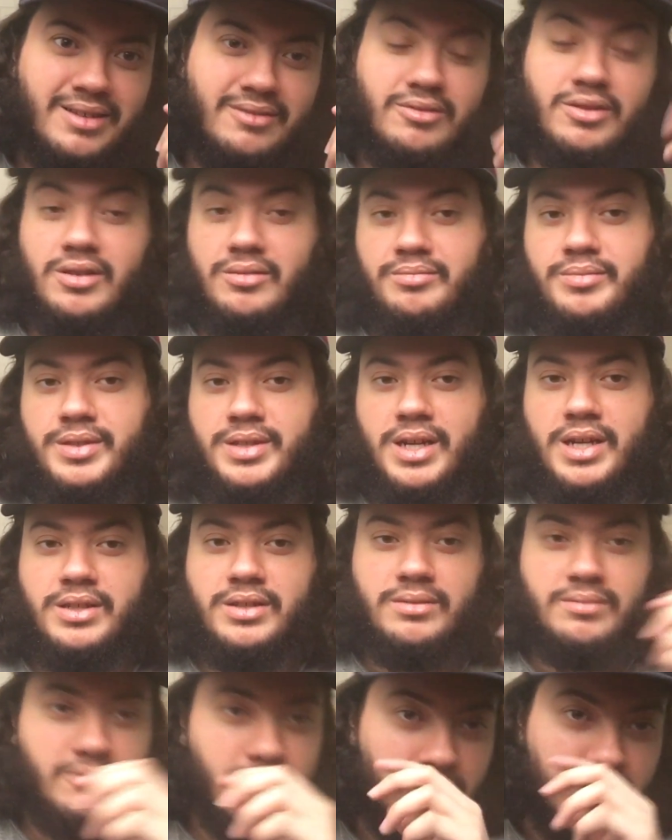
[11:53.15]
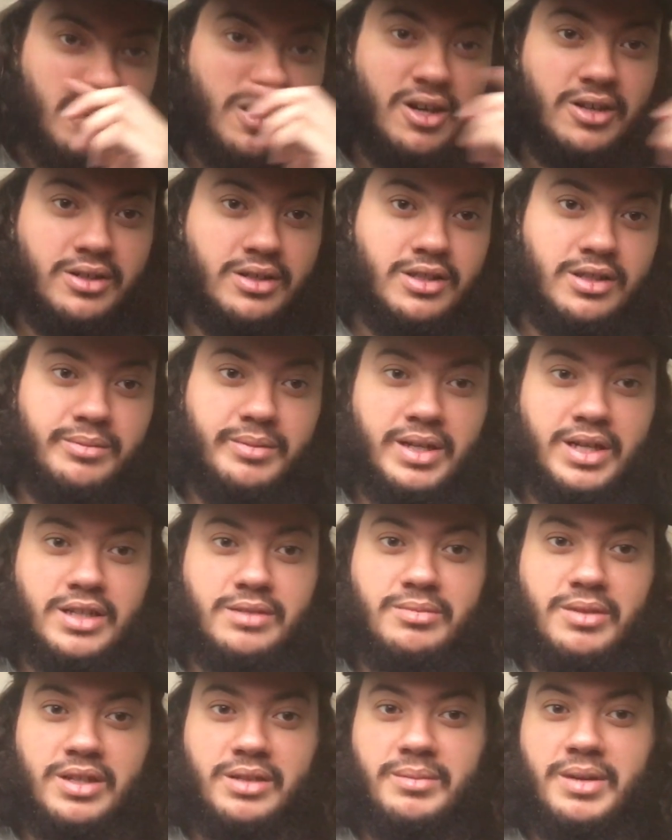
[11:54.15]
Well, Austin's the
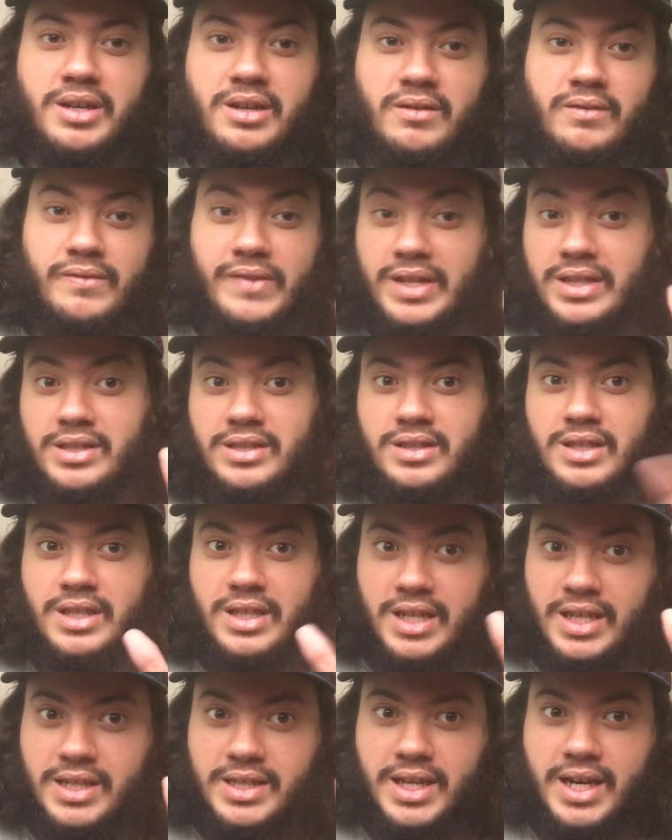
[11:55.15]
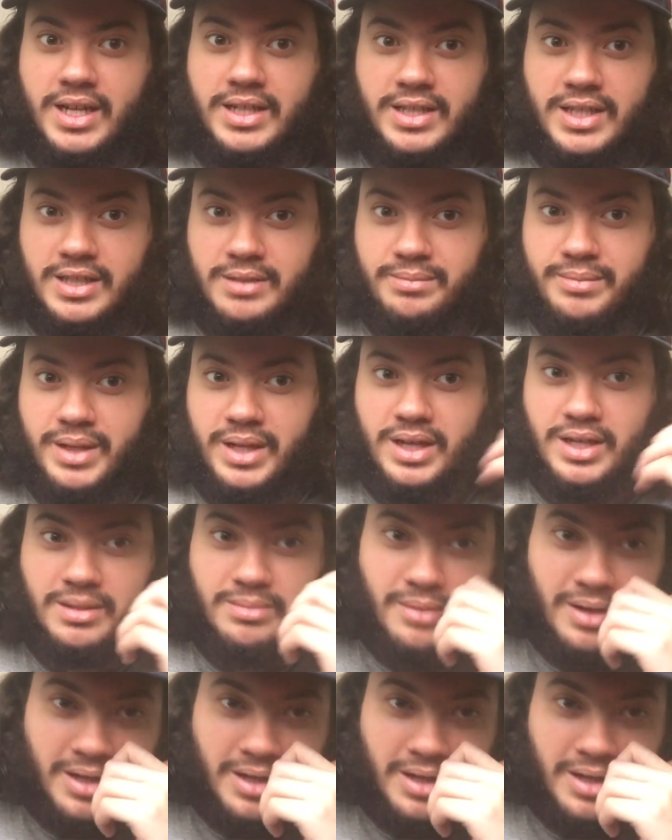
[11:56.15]
biggest moneymaker. Vince, in his eyes, his biggest